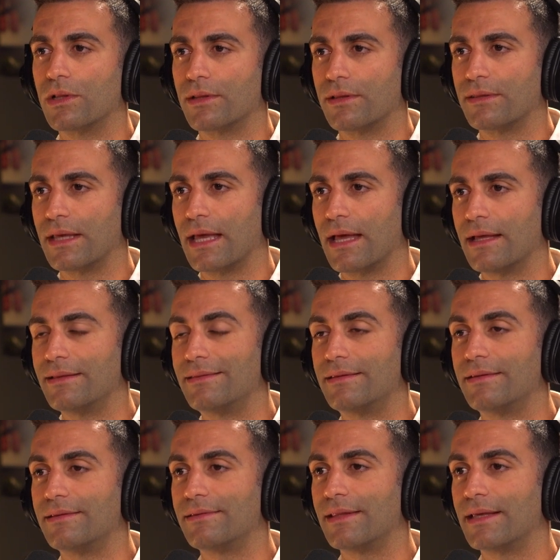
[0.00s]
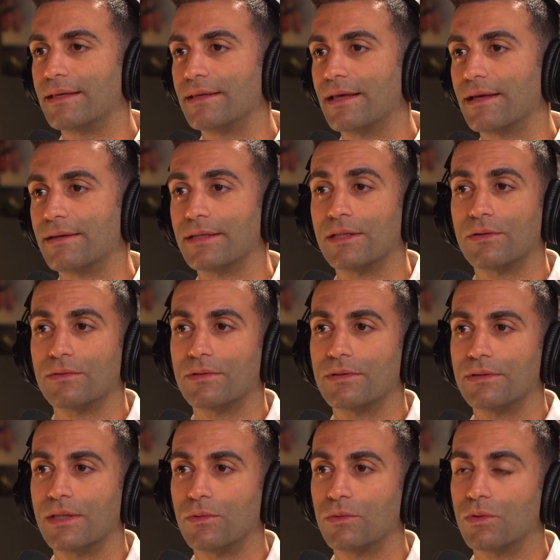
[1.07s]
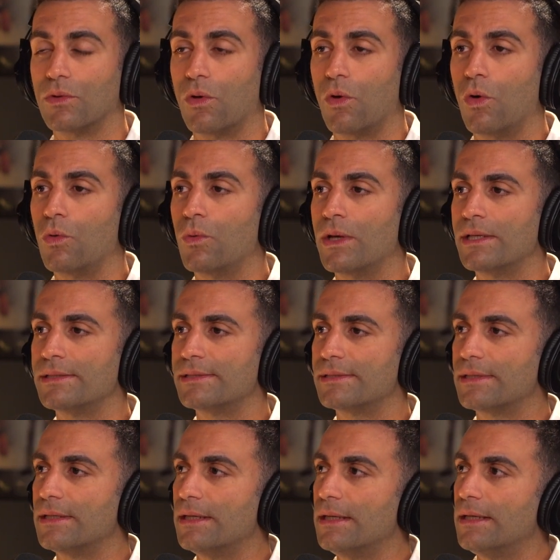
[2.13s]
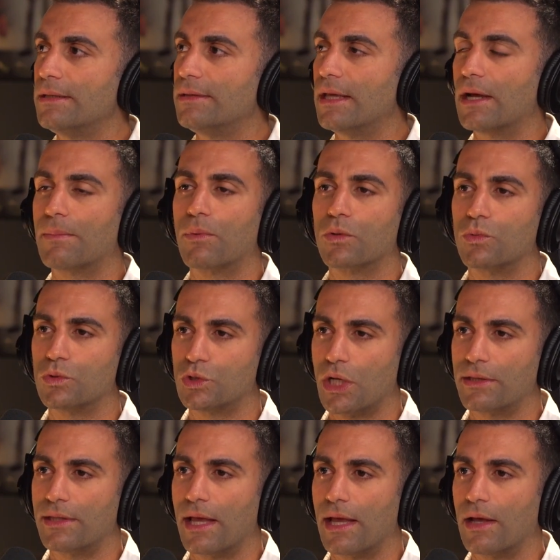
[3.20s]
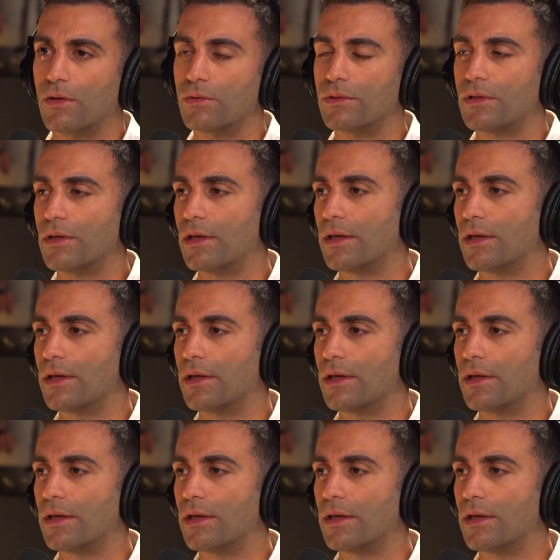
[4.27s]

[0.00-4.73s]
that they had, they would always, the airport would shut down,